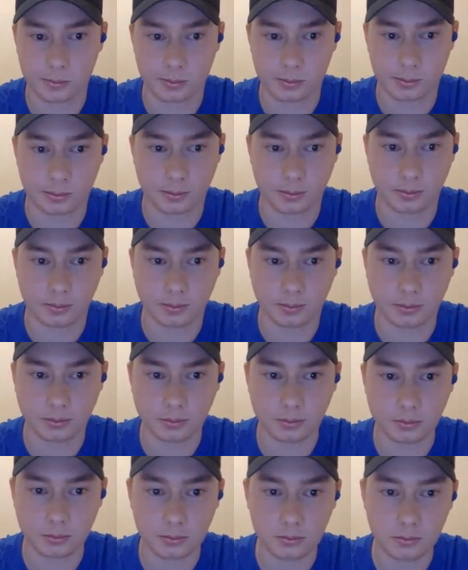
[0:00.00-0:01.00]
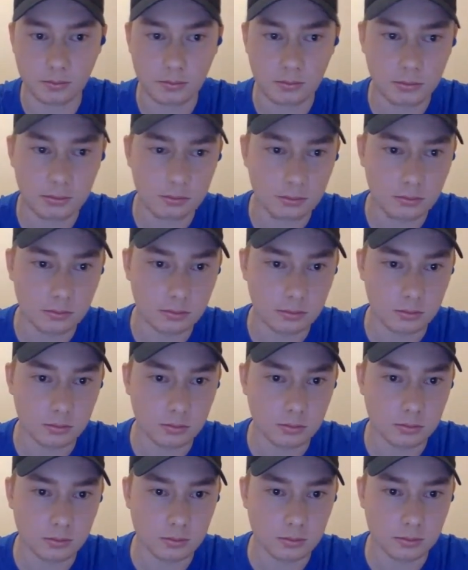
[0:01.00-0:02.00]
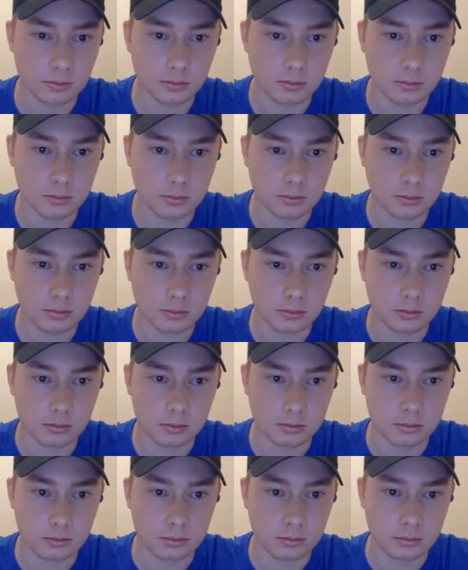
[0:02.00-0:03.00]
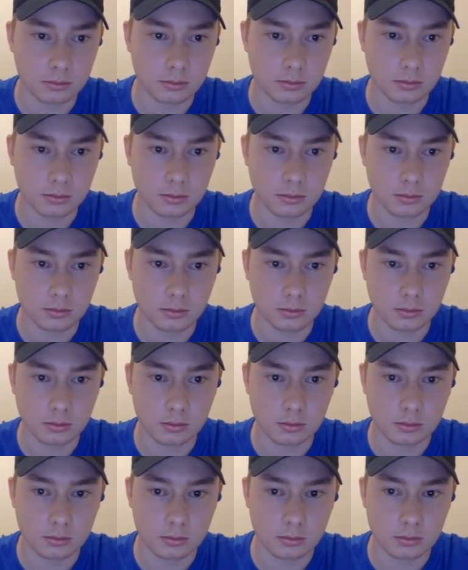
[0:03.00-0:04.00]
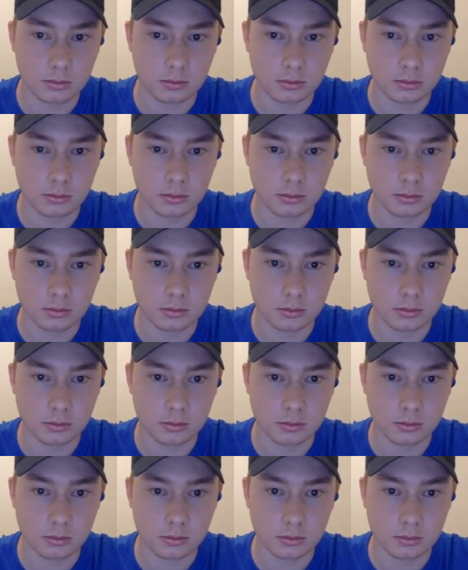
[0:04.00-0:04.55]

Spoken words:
The person shown says nothing.